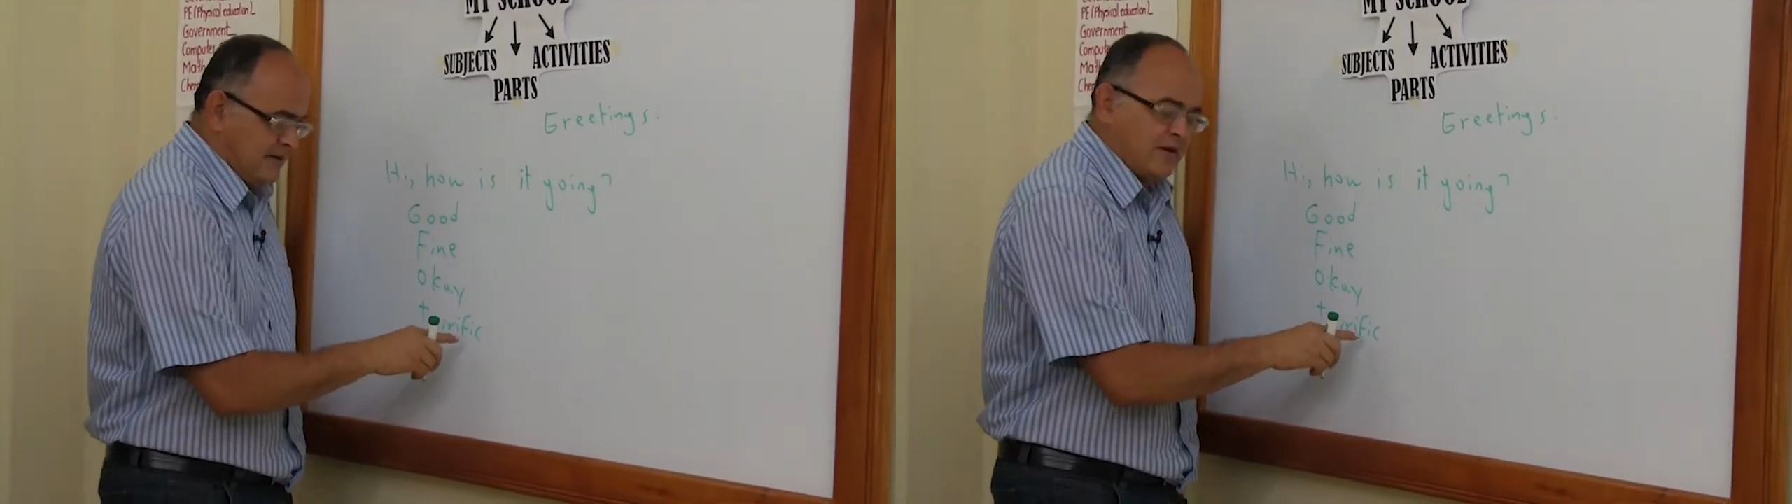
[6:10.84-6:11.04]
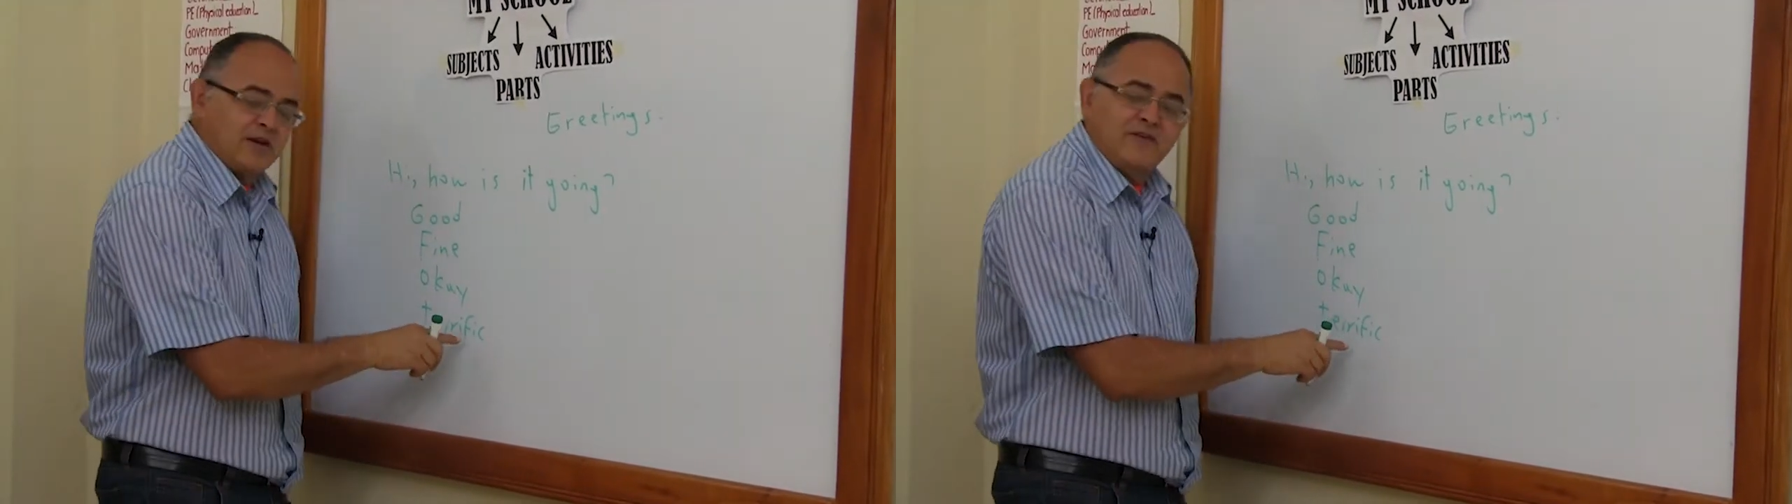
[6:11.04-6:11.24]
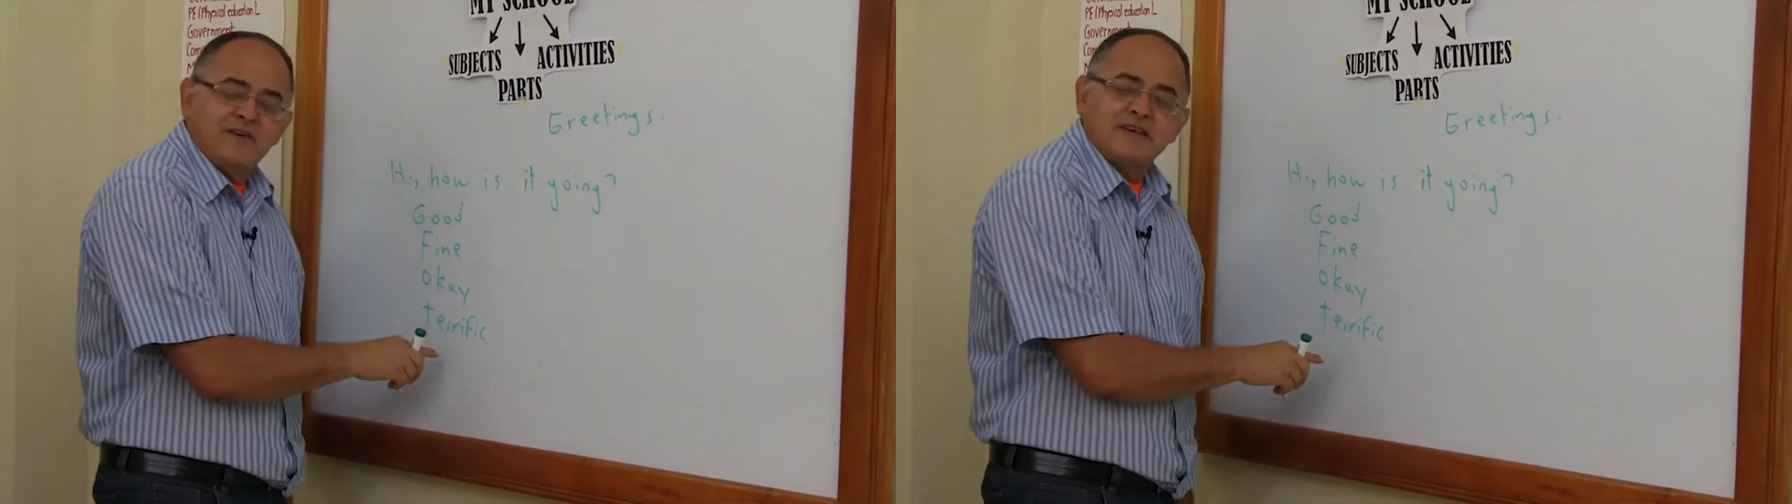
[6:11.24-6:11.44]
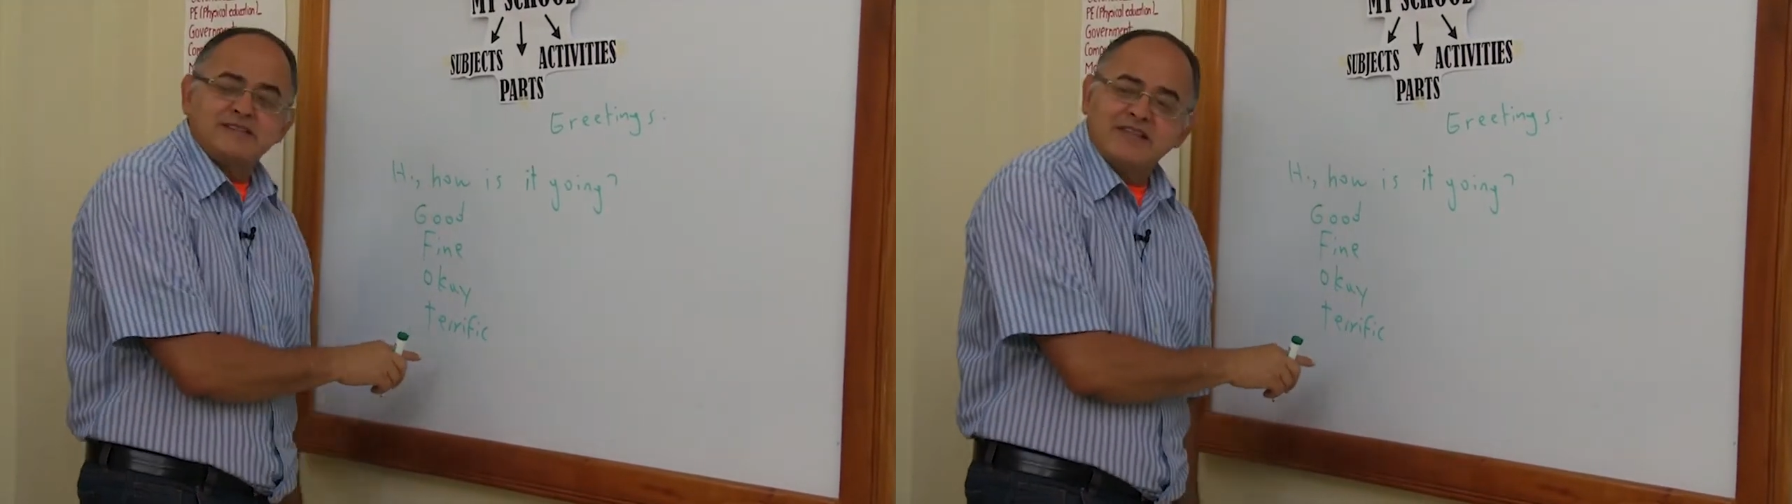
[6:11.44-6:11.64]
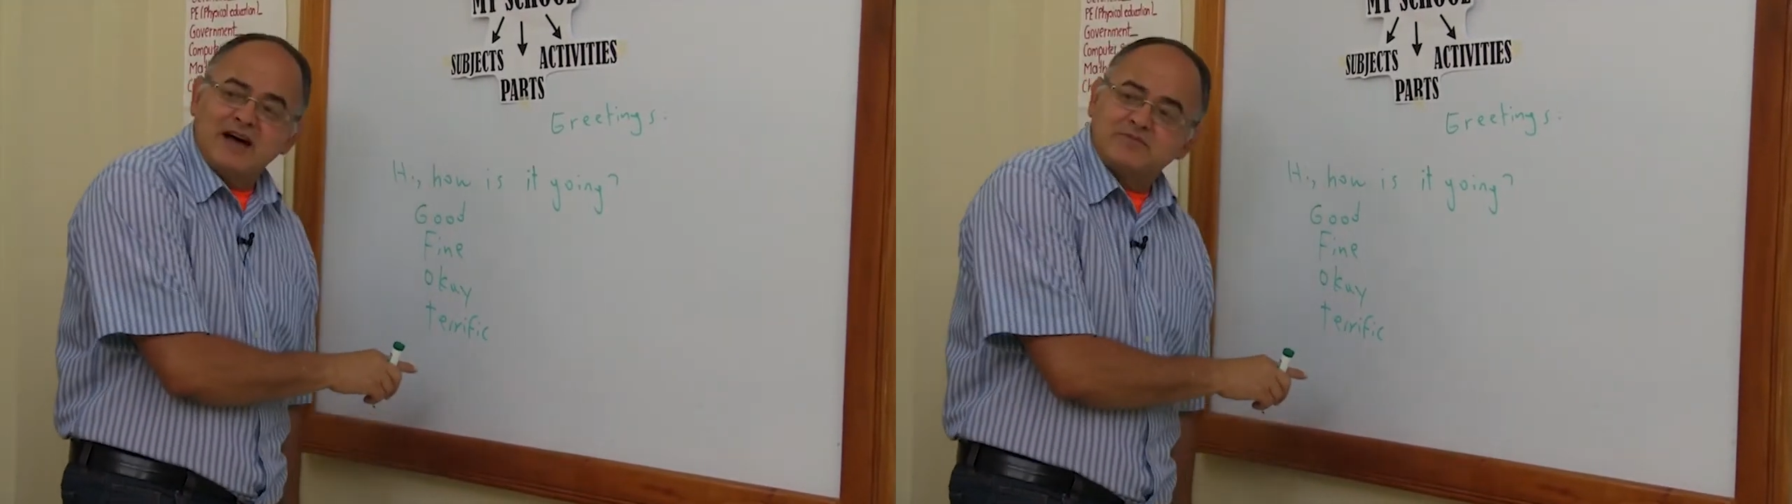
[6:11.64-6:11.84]
Terrific
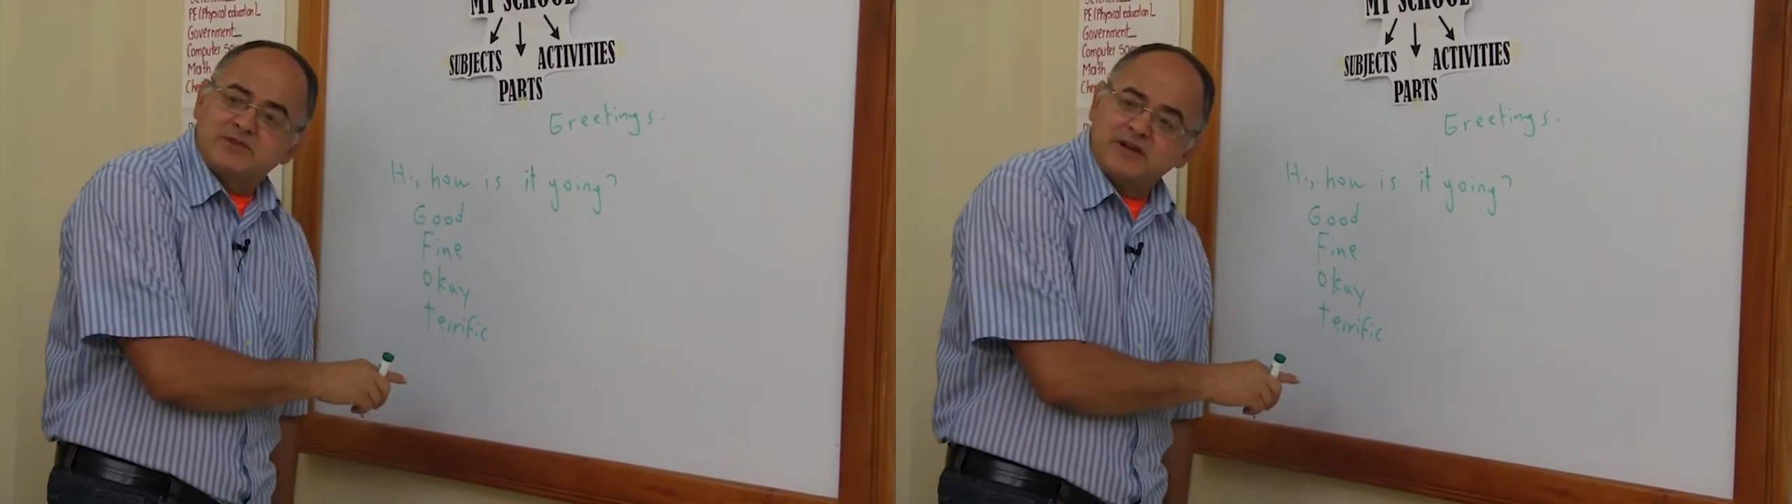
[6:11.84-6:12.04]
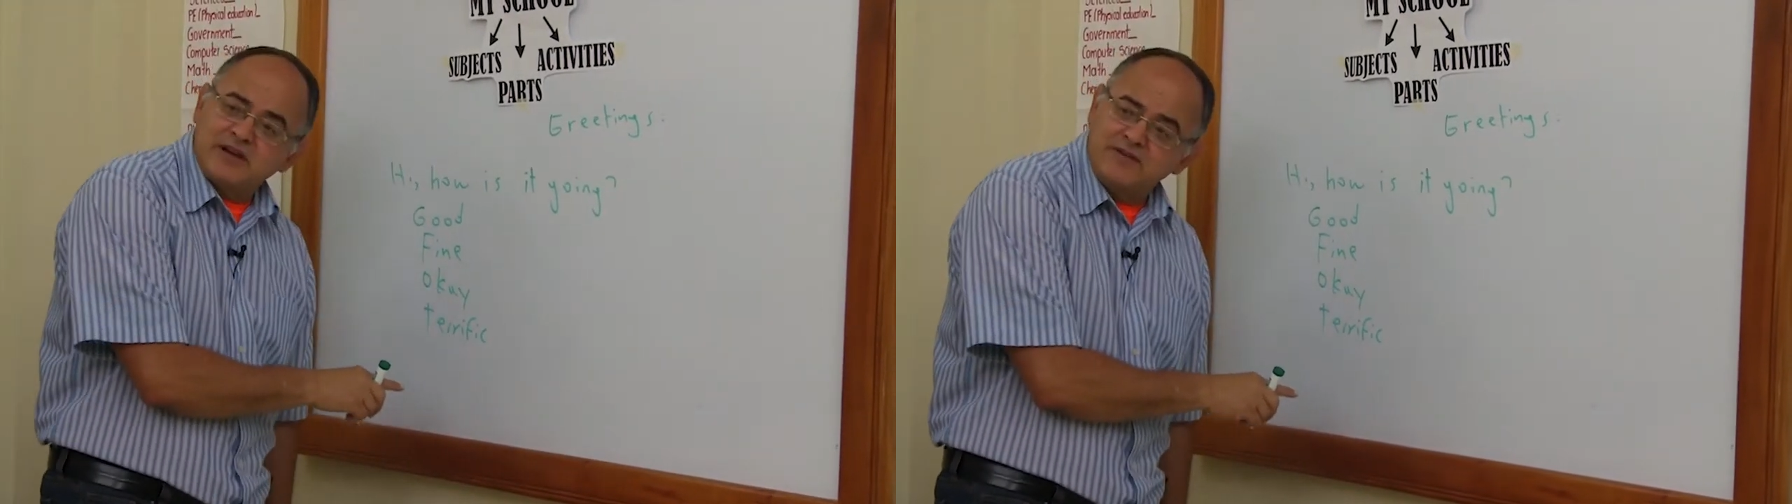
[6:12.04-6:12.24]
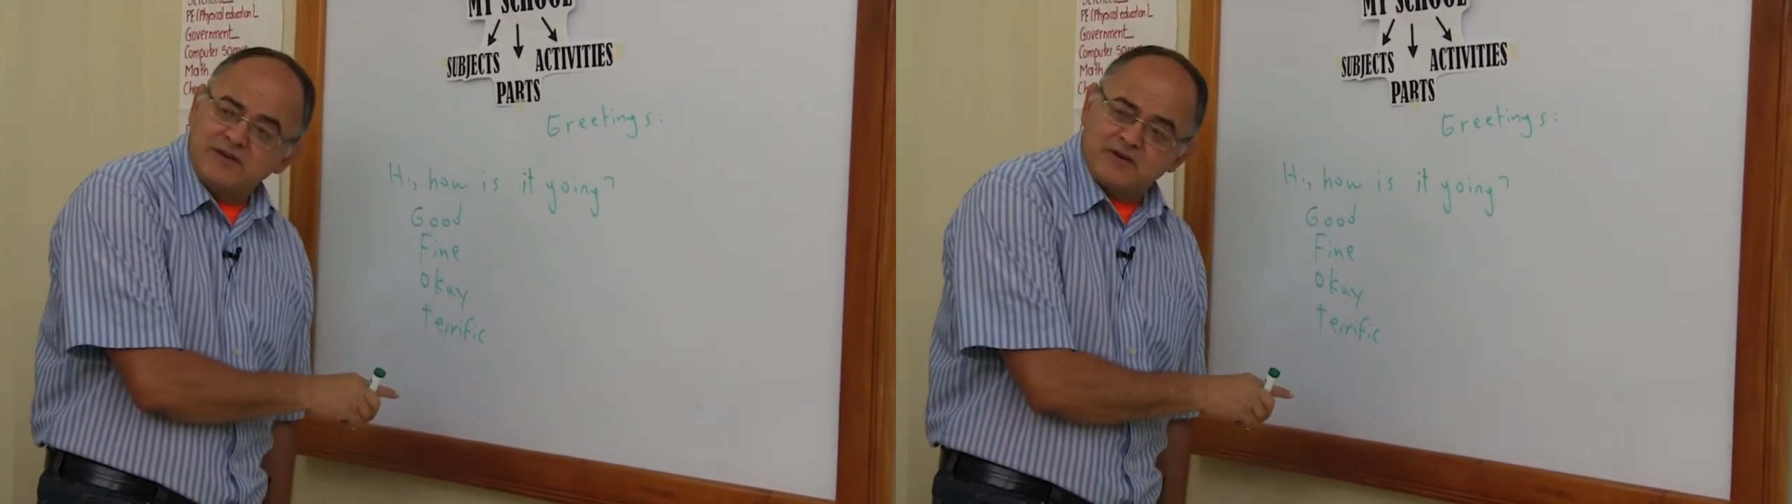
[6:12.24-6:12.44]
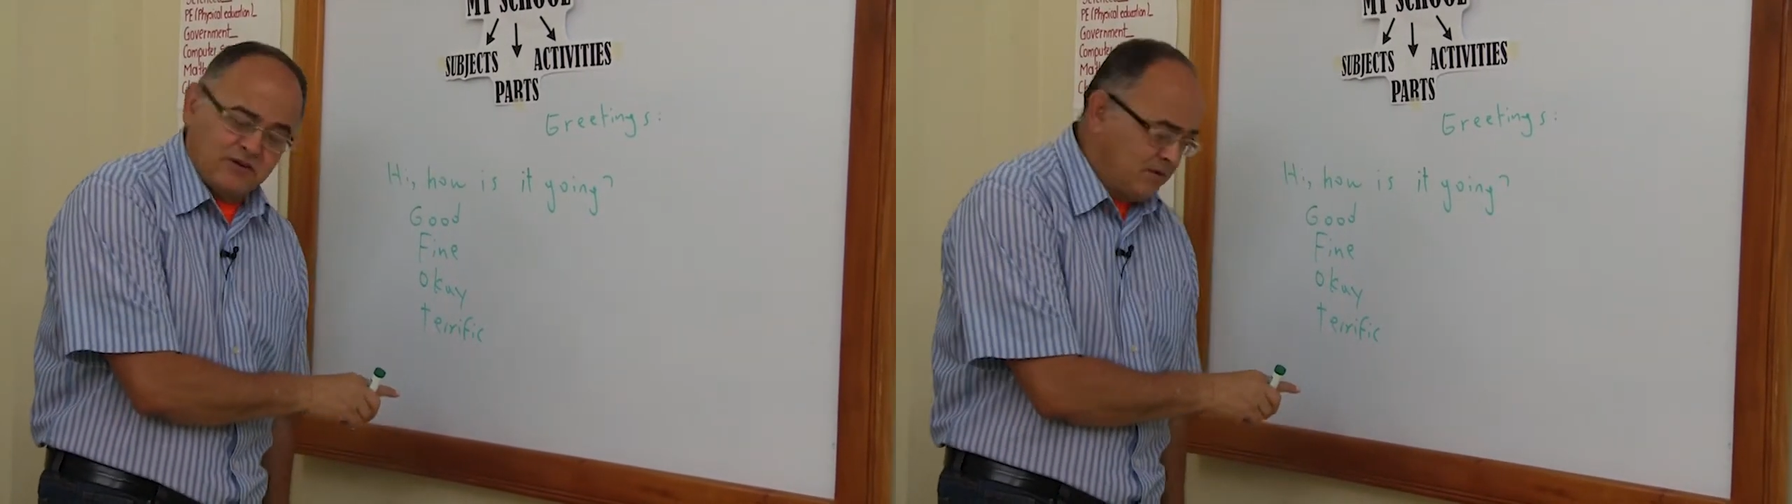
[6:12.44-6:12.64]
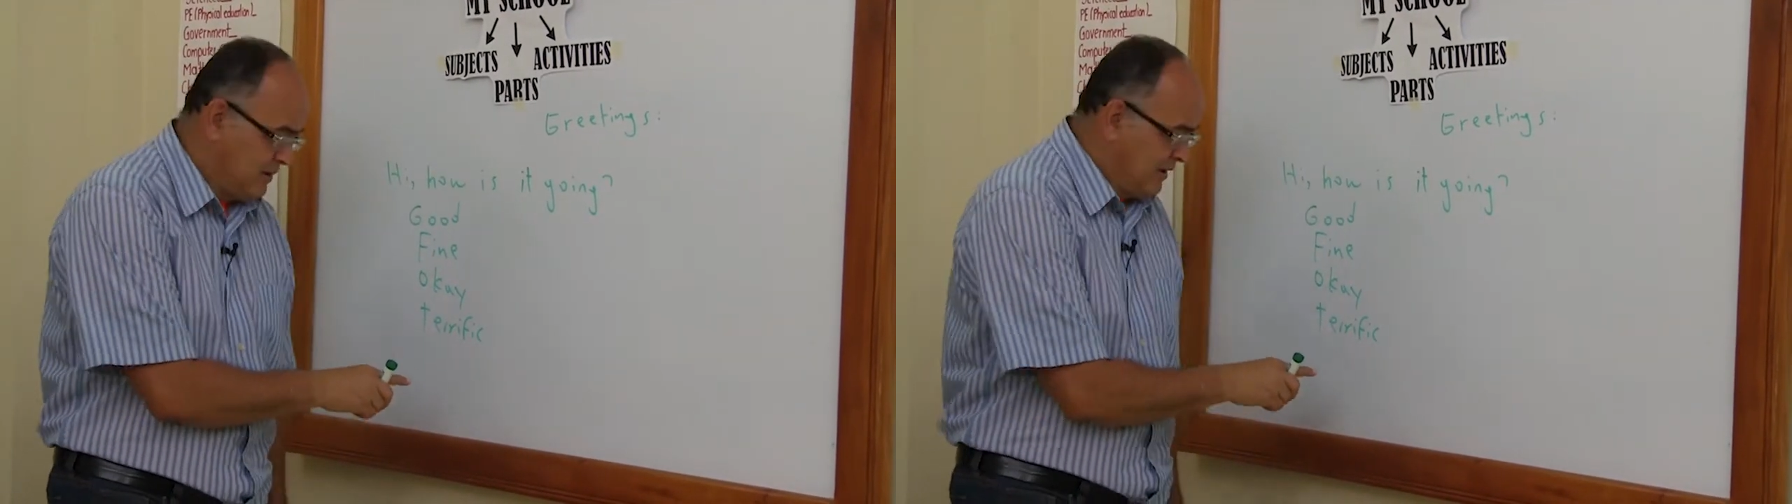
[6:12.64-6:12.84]
is not
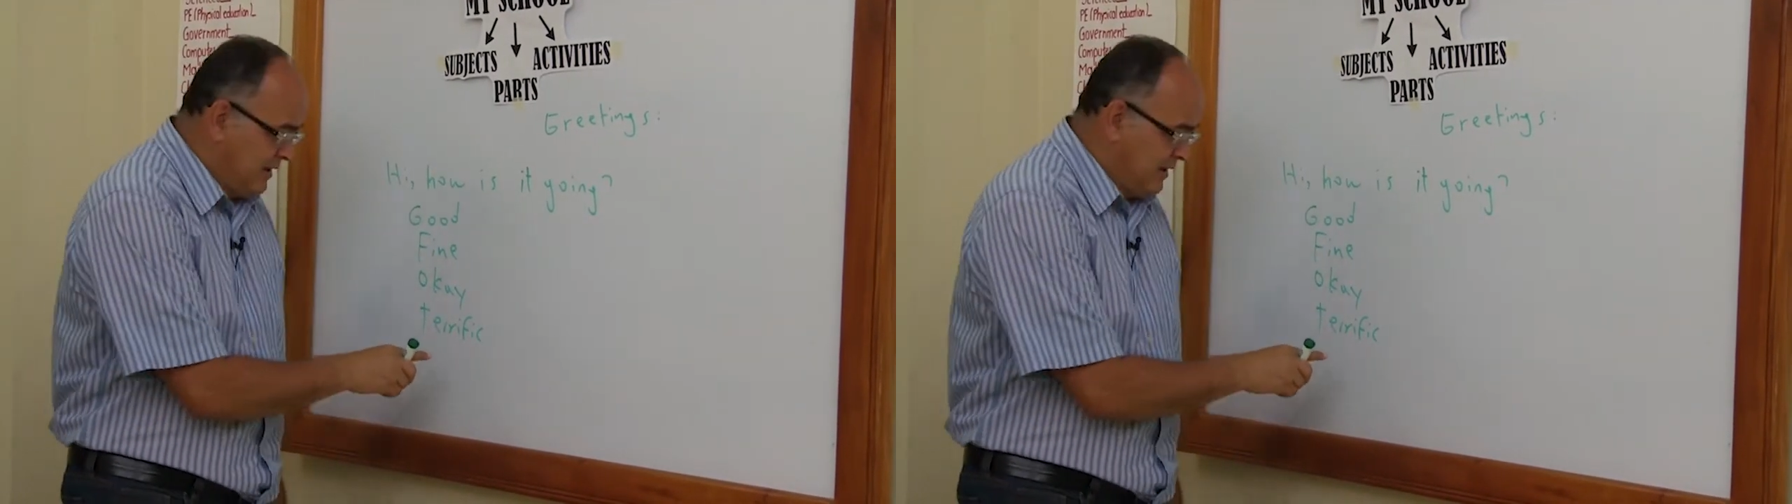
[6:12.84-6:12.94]
terrifico.